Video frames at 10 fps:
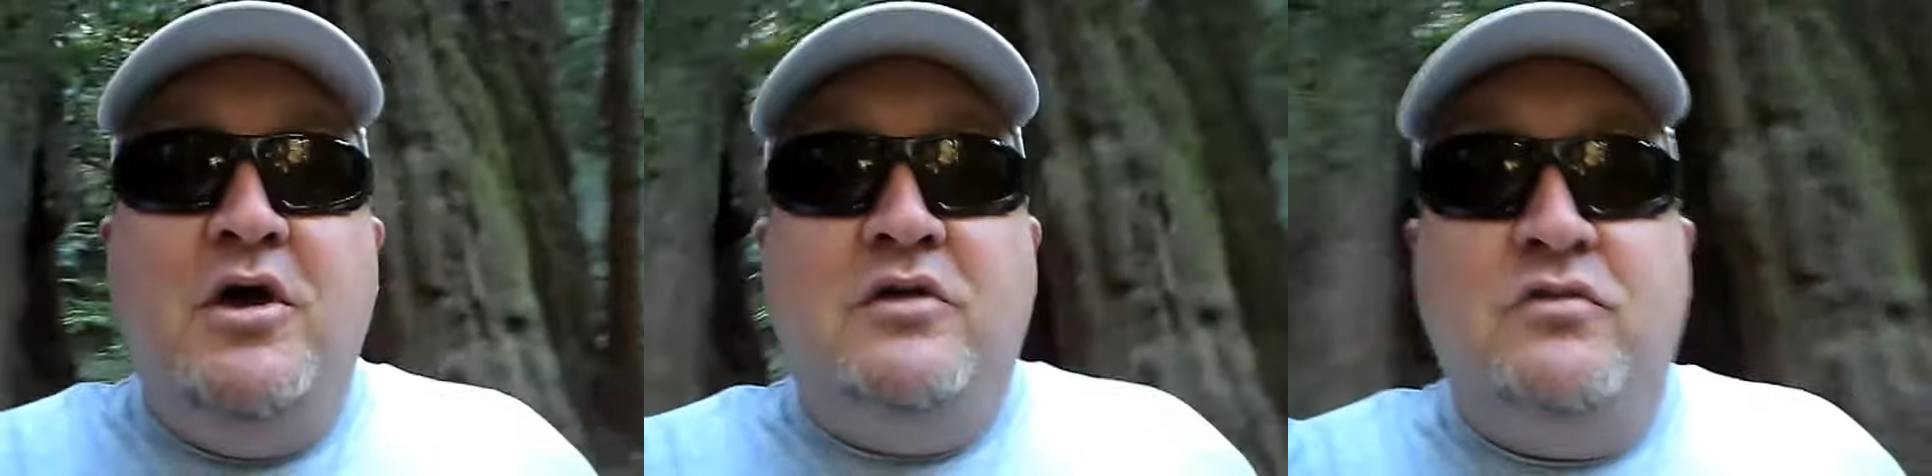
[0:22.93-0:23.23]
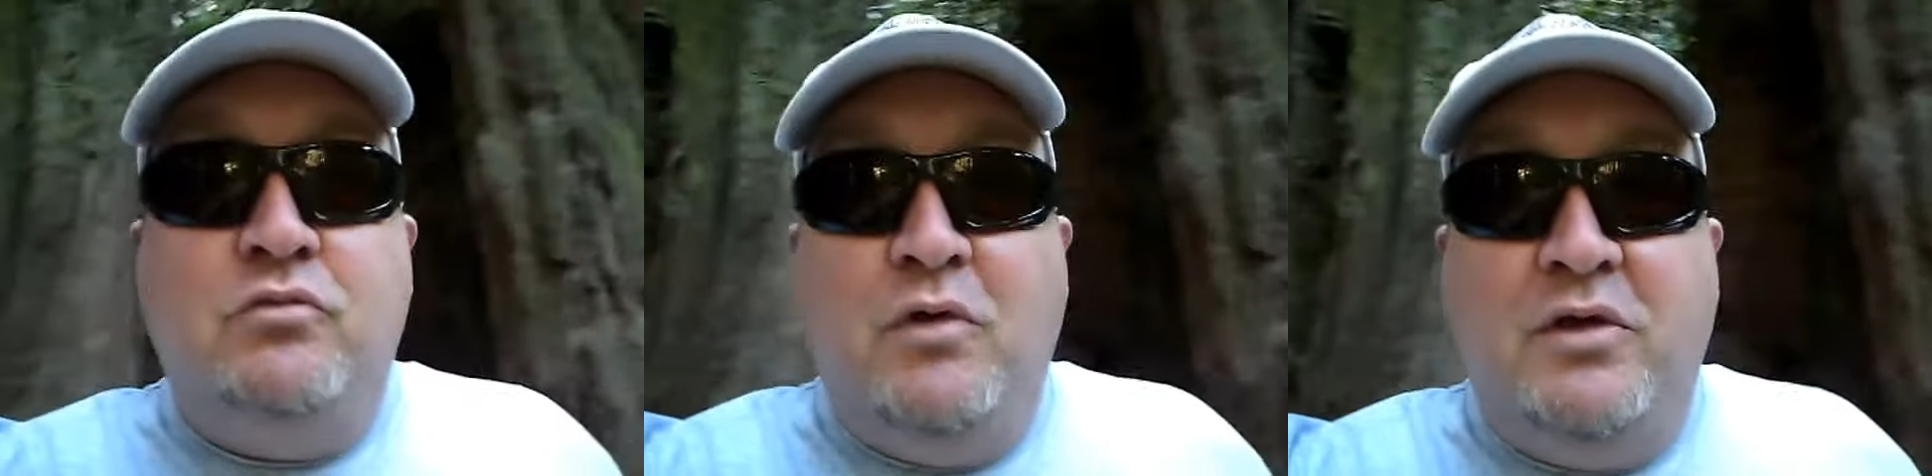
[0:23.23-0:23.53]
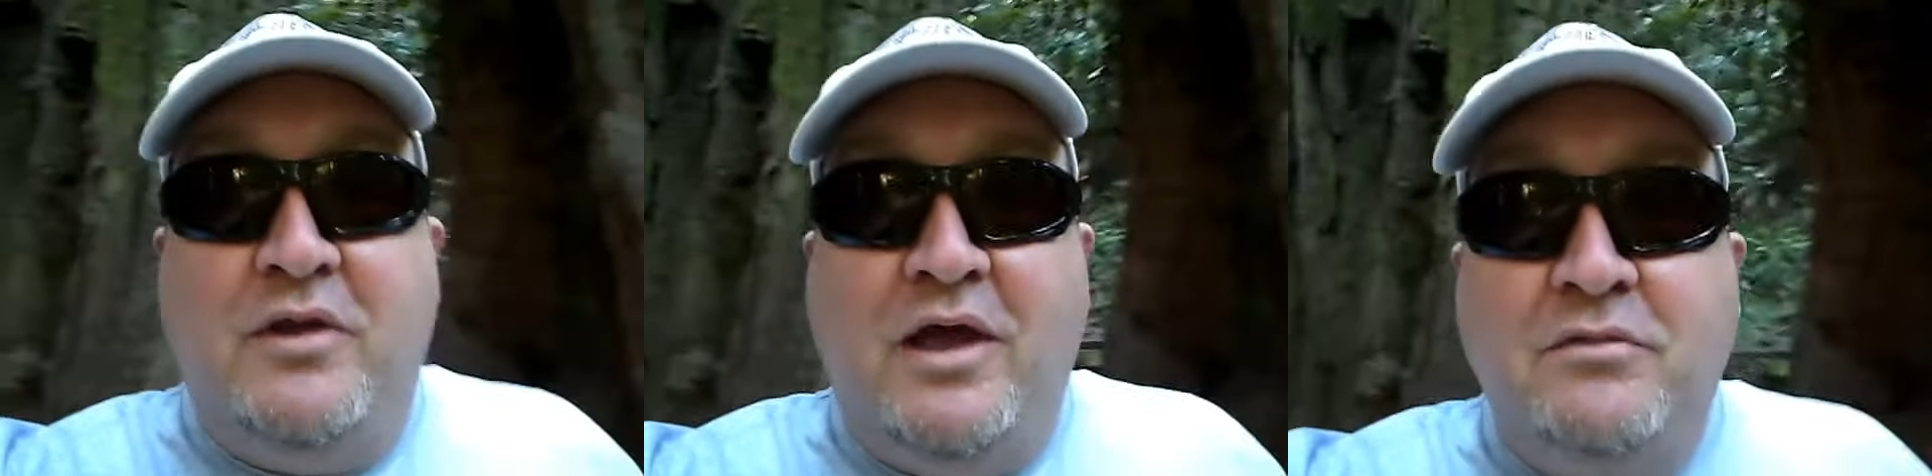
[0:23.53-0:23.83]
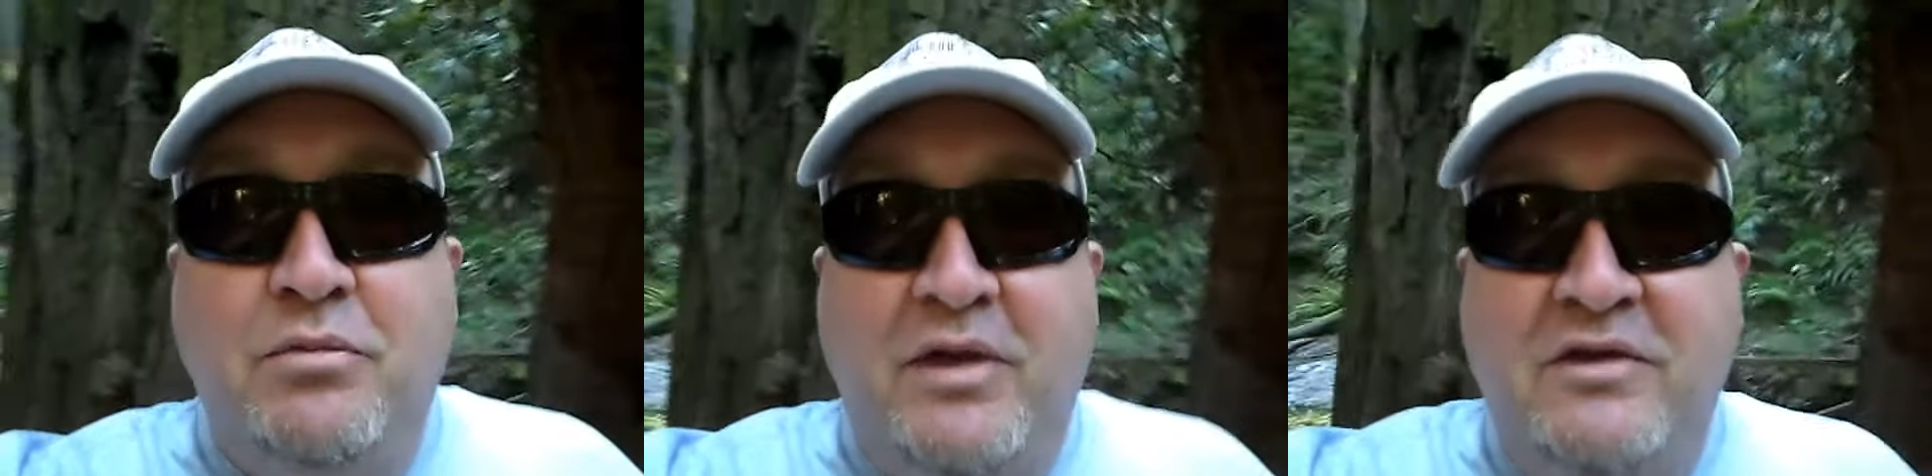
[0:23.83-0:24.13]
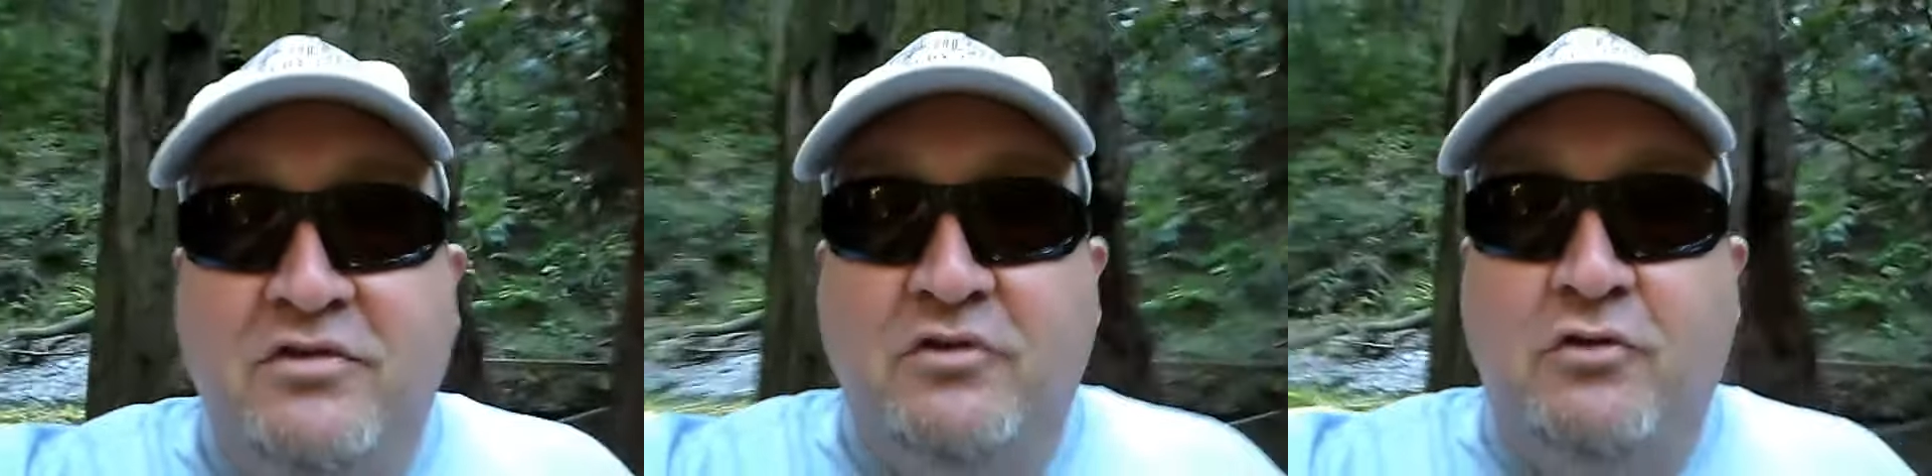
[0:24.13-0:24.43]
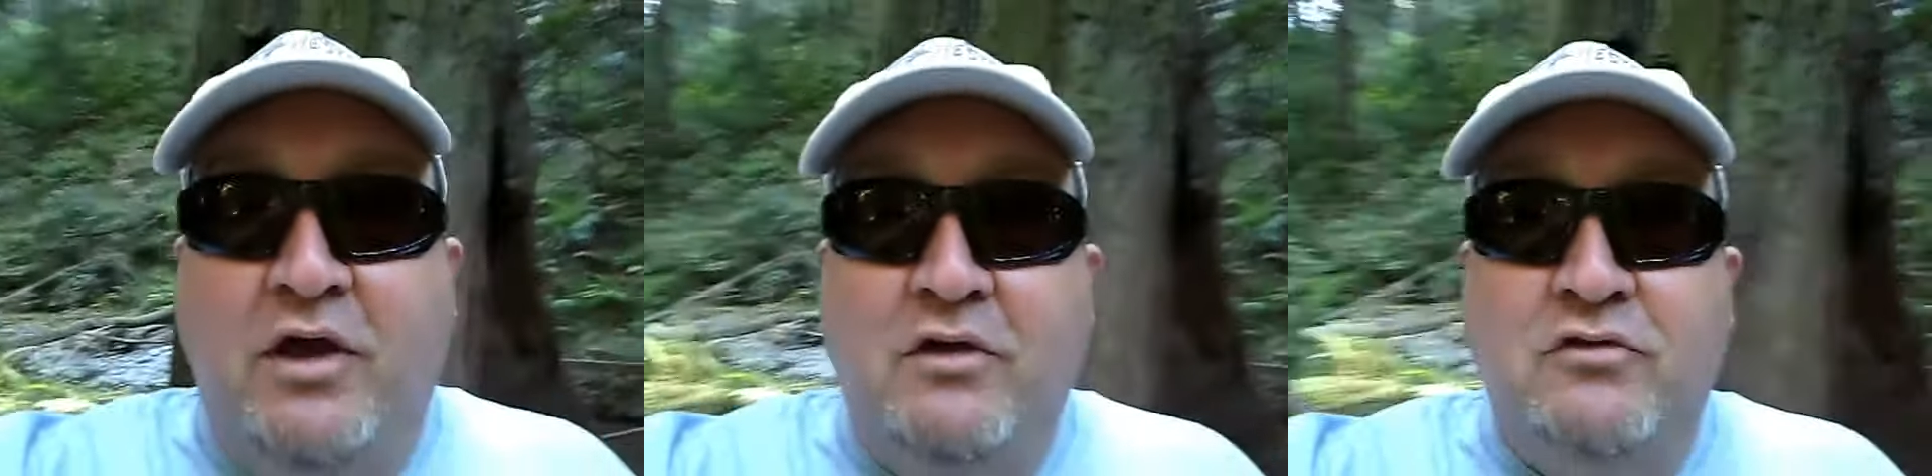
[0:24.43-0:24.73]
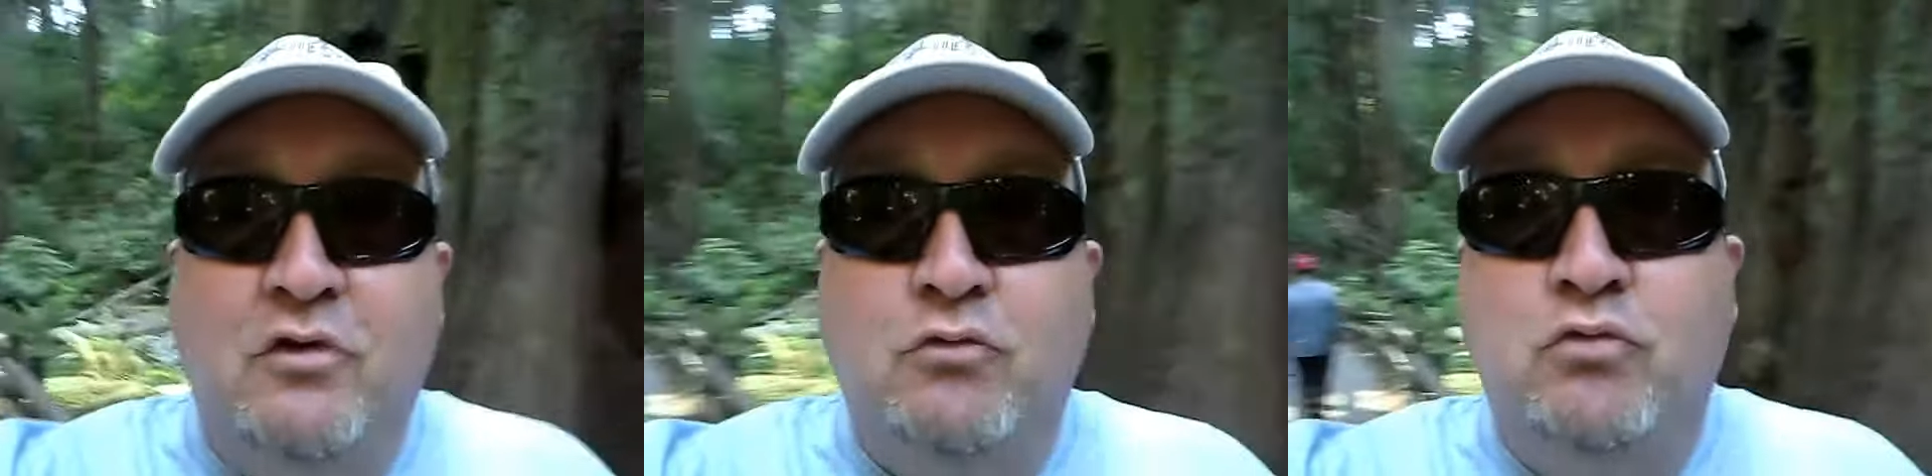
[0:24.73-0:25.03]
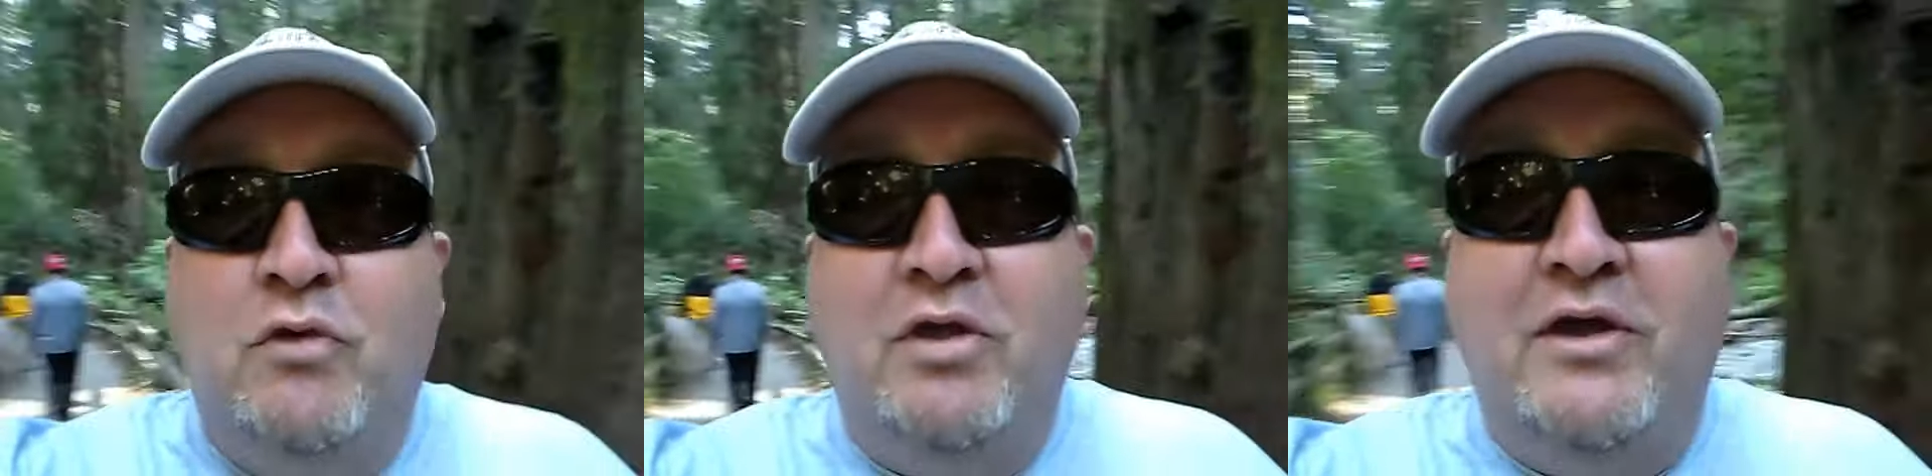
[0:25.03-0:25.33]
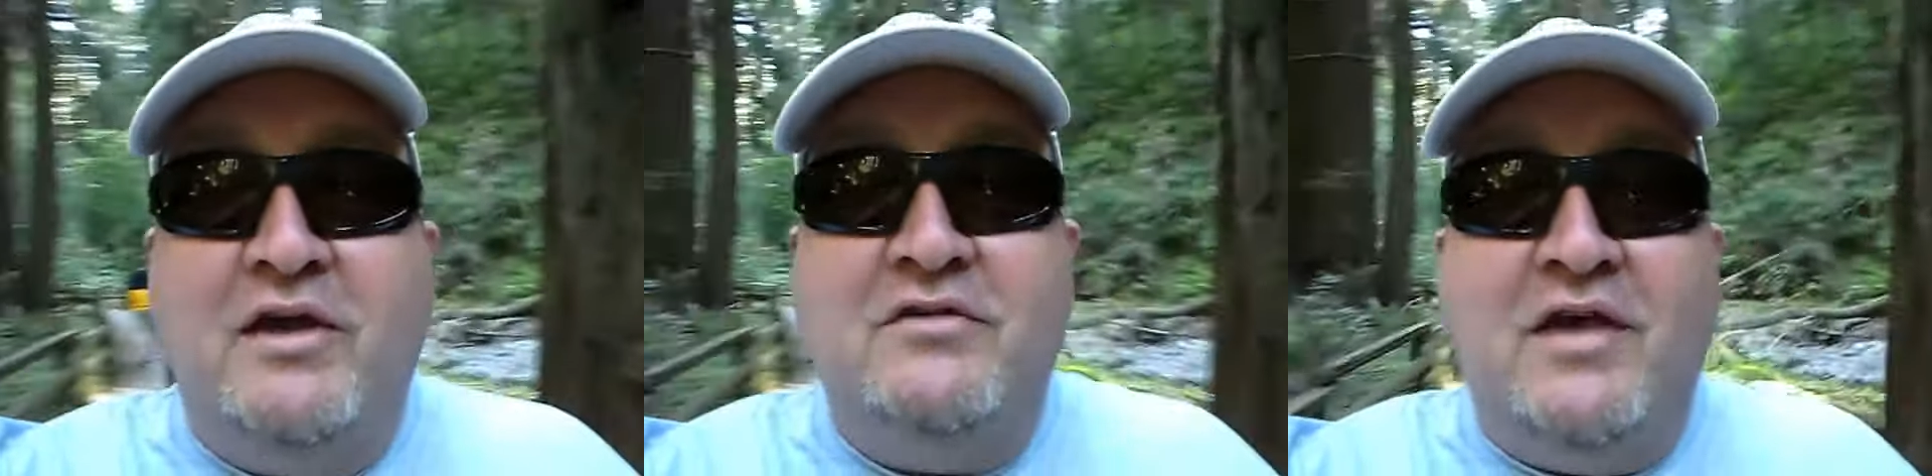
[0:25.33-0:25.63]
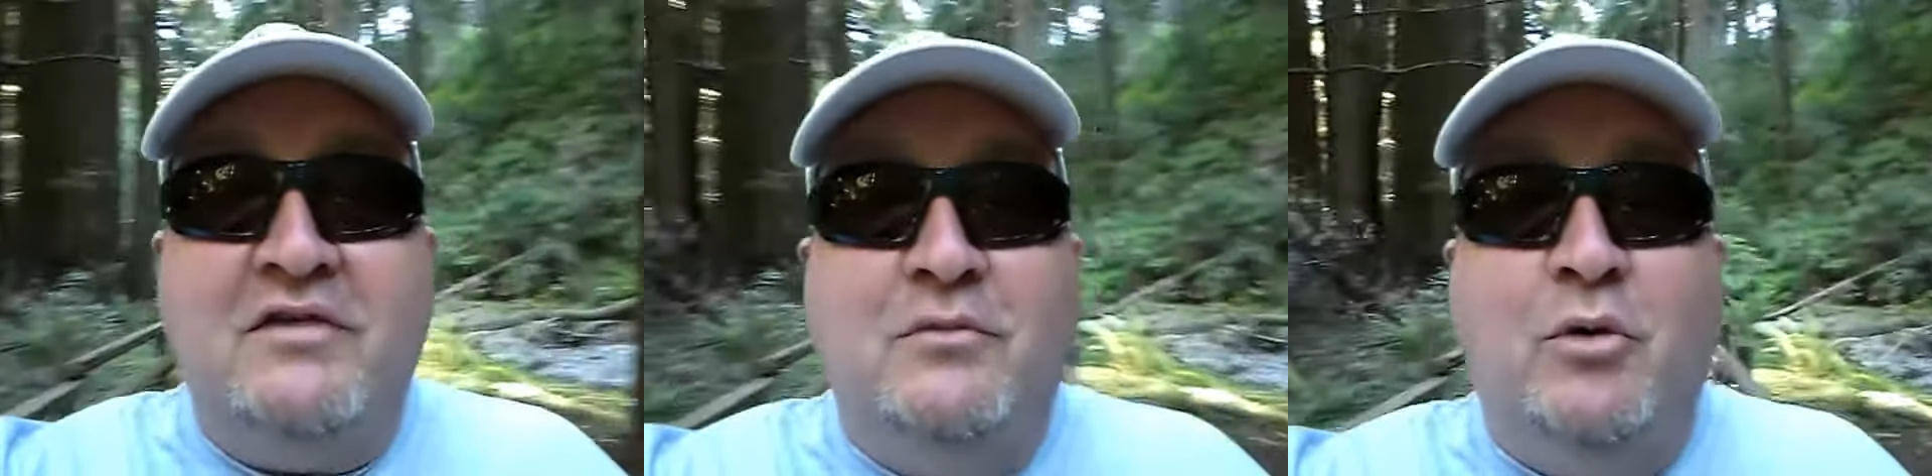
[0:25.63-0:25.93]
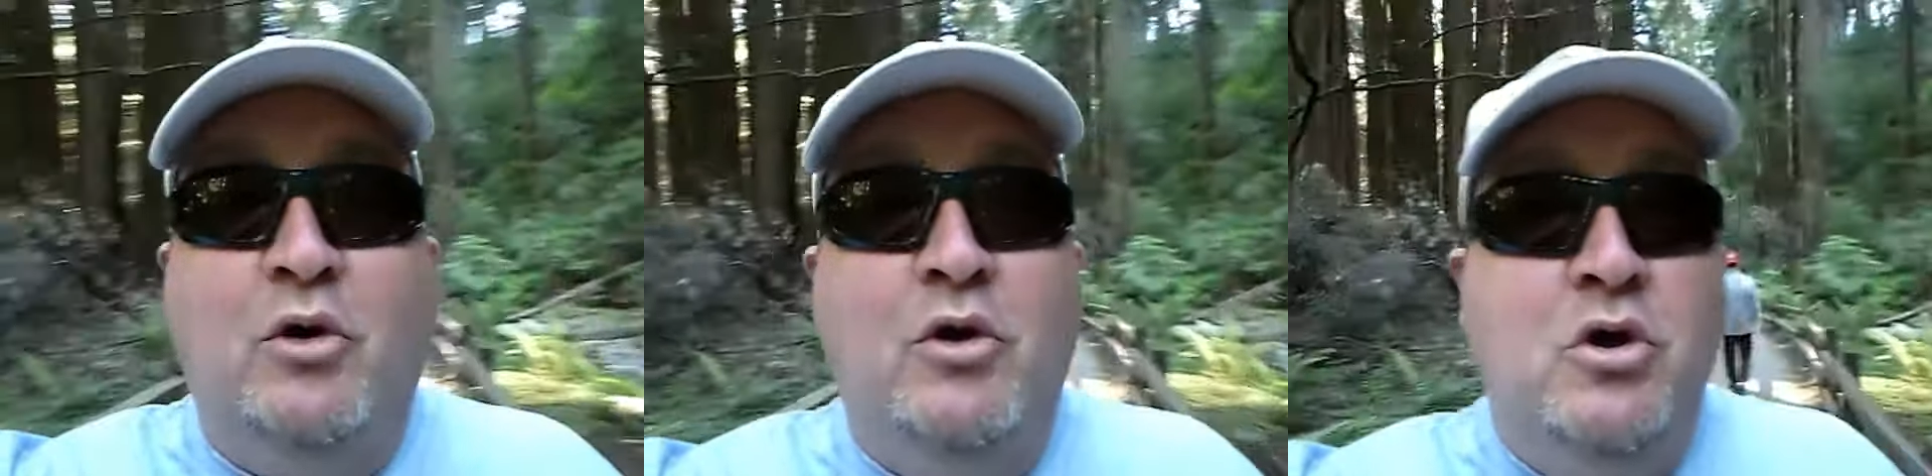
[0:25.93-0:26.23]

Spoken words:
It's a really nice place. The trails are really accessible,